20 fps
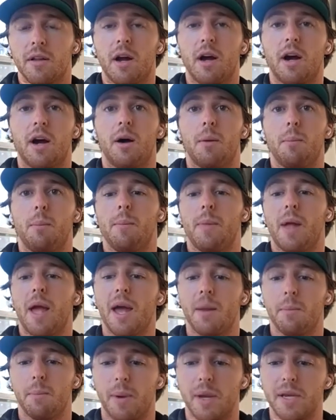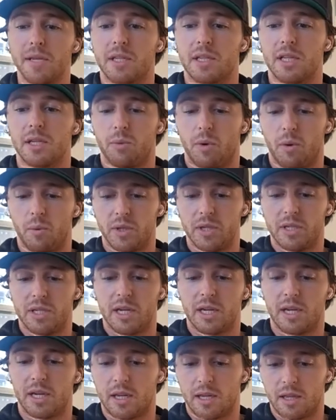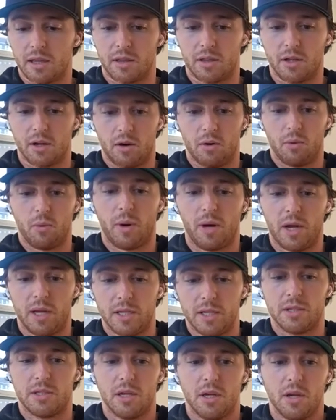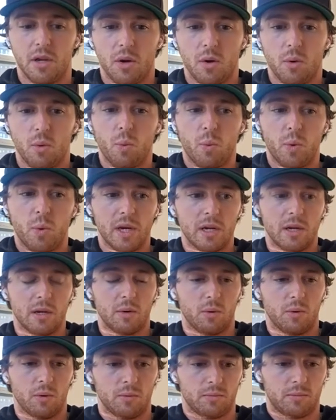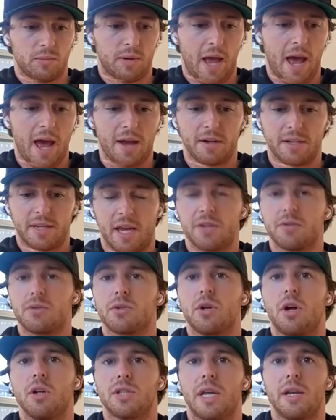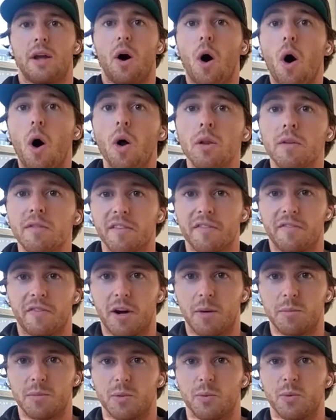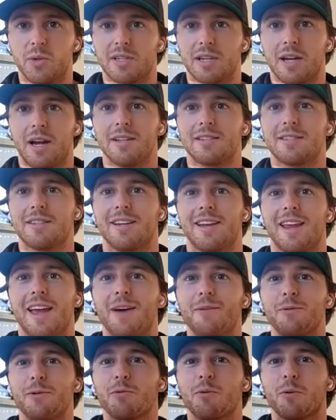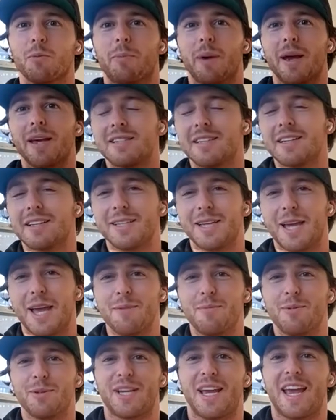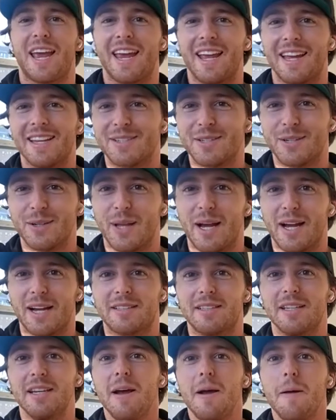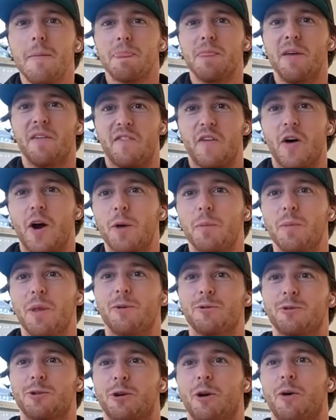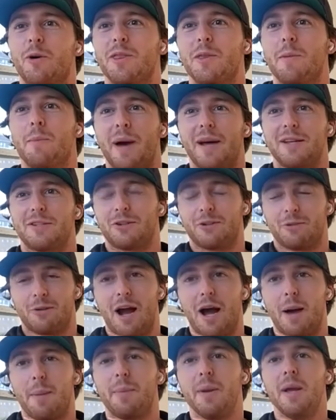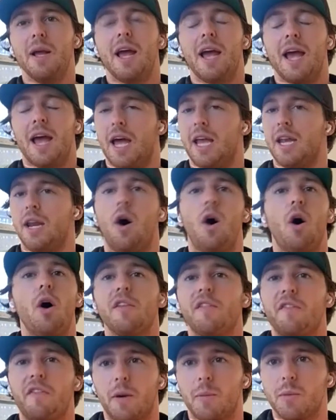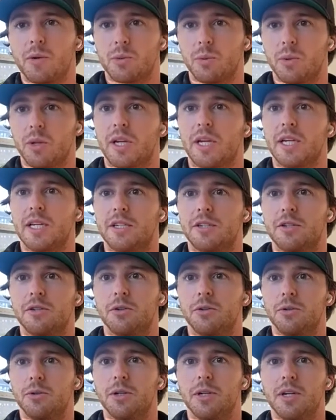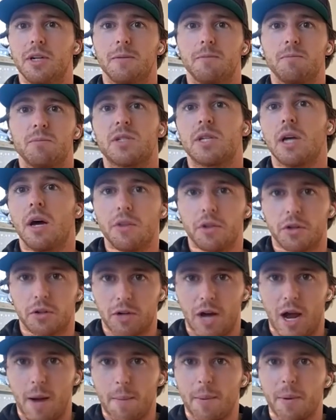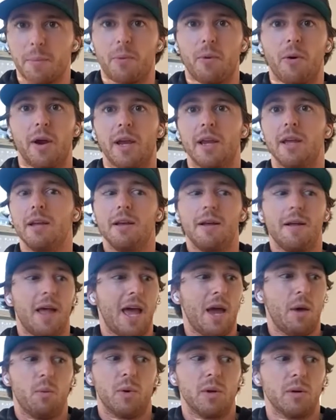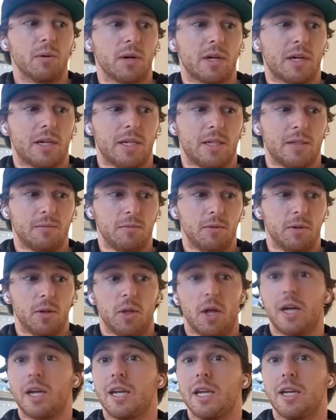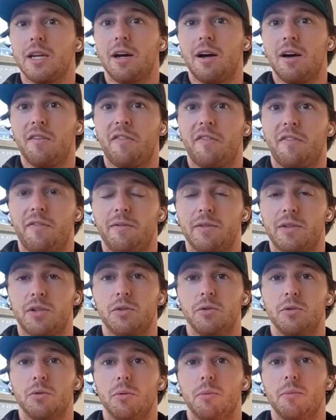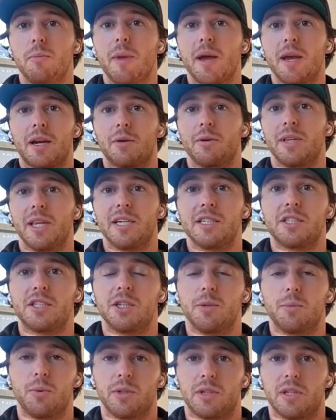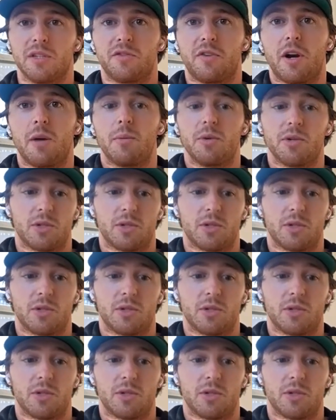And basically what we did, though, was we had test results on all of the farms in Wisconsin, and we were basically able to hand select the farm that was growing the best crop. And all the farmers were looking to sell their crop at a point, and we were lucky enough to make a relationship with this farmer.